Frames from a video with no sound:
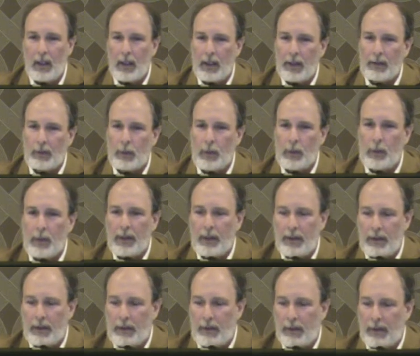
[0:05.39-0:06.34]
So we wanted
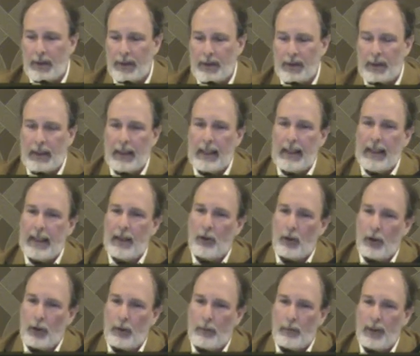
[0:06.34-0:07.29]
to do this in
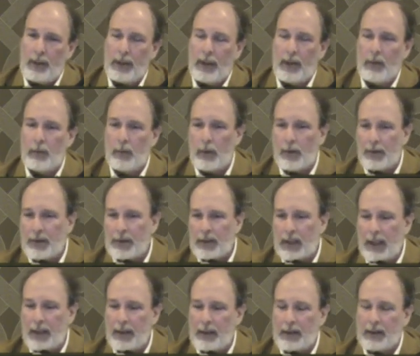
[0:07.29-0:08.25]
urban and rural
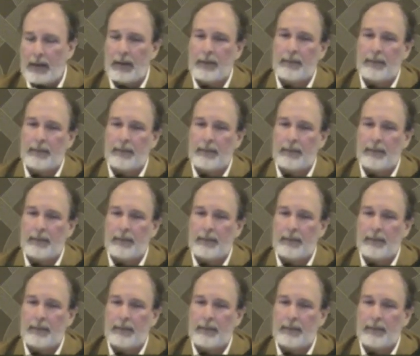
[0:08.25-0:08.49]
sites.